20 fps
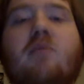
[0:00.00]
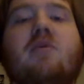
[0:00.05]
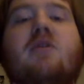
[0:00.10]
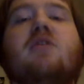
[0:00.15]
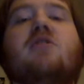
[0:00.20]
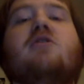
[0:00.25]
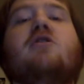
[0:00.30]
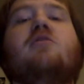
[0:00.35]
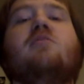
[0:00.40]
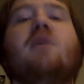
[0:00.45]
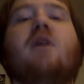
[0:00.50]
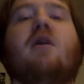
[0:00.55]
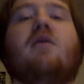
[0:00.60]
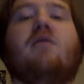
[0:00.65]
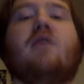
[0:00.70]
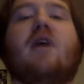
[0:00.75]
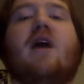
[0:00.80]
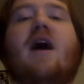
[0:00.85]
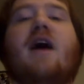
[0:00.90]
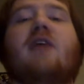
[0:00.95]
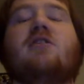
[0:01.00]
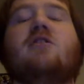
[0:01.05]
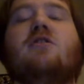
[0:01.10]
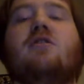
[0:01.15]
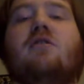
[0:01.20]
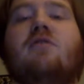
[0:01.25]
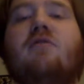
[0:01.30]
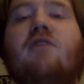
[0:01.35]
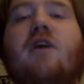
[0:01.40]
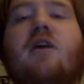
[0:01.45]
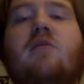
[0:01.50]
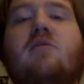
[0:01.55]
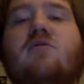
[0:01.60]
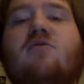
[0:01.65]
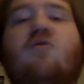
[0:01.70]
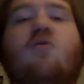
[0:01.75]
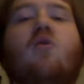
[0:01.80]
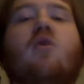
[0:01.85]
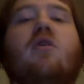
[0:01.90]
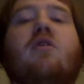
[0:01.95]
But this has been a reaction to the Phantoms'
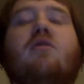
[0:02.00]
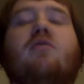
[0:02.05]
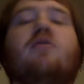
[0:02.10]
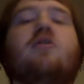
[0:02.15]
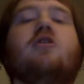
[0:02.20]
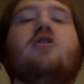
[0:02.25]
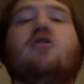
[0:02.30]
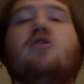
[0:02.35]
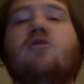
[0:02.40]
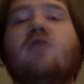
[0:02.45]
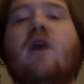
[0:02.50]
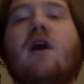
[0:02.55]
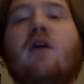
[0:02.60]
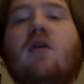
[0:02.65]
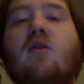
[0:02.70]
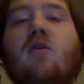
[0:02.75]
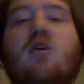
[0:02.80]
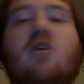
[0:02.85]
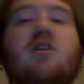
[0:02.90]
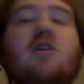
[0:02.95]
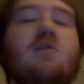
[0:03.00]
four to three shootout loss.